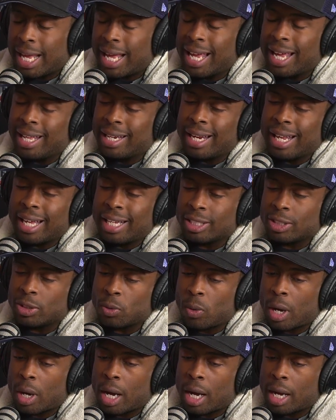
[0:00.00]
And that's
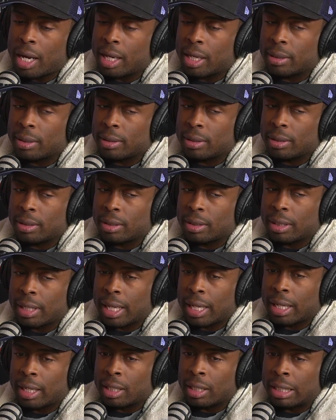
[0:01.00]
why
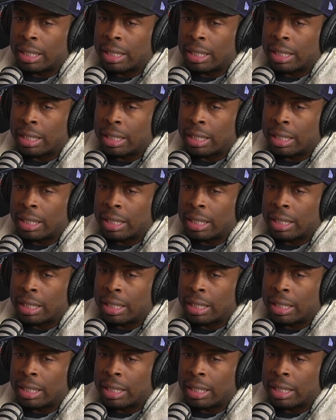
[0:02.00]
like a